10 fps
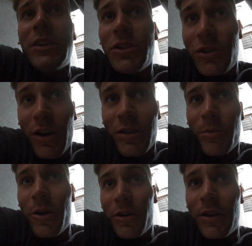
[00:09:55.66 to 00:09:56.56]
start the
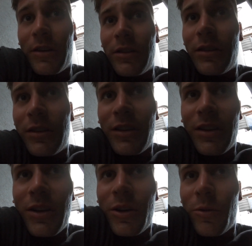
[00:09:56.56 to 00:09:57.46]
motor
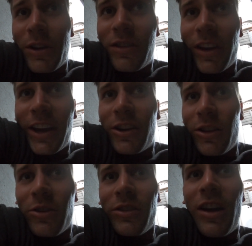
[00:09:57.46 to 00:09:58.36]
once I
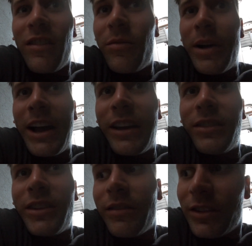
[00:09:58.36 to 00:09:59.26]
close off my
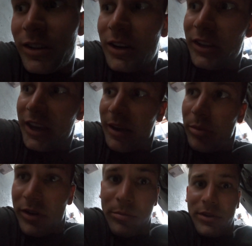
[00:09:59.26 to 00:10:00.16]
710
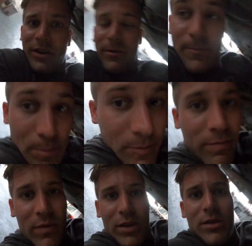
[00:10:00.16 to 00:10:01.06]
cap up there
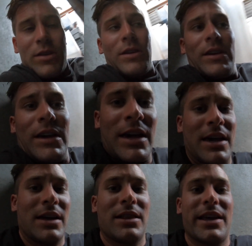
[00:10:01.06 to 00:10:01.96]

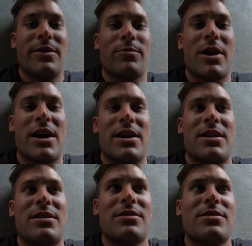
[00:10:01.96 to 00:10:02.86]
and let it
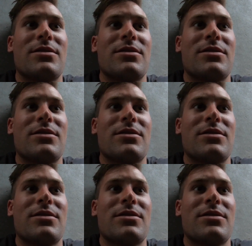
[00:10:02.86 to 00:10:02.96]
run